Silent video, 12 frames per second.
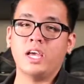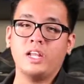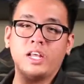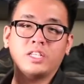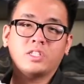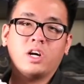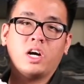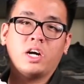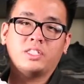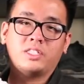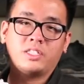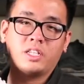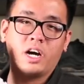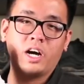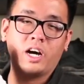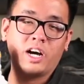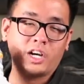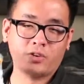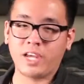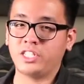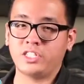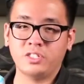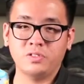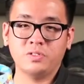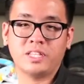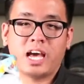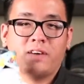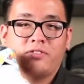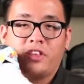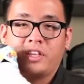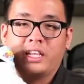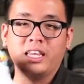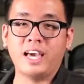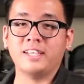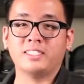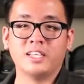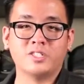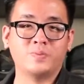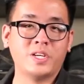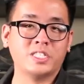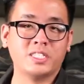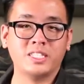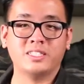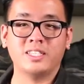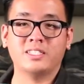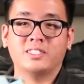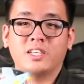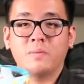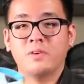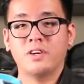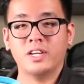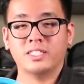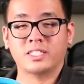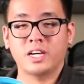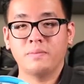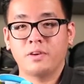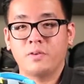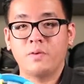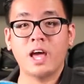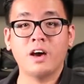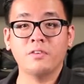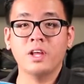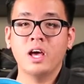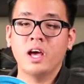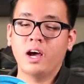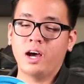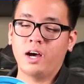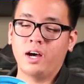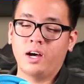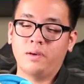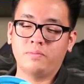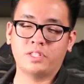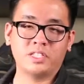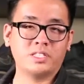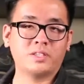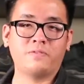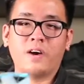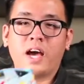it is a, uh, a great shoe to have nonetheless, especially since summer is coming around. Um, just the